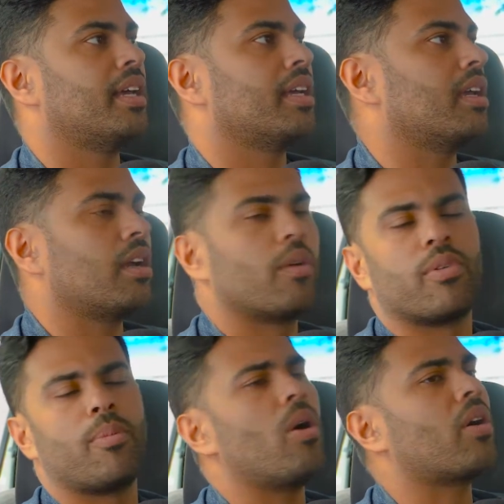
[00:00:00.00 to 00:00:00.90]
can come
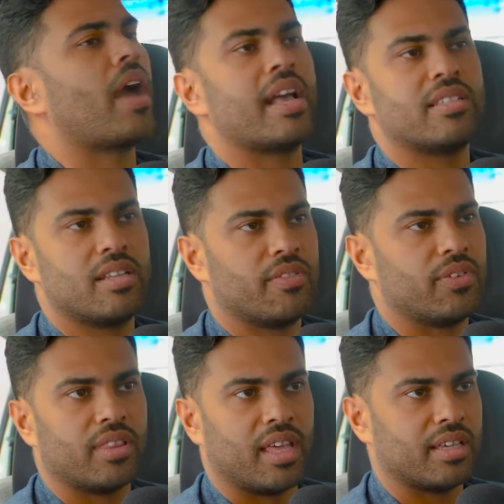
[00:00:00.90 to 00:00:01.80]
from all kinds of
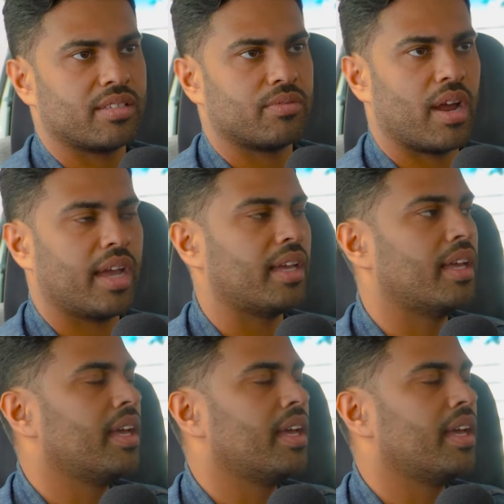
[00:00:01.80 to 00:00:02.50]
different things, right?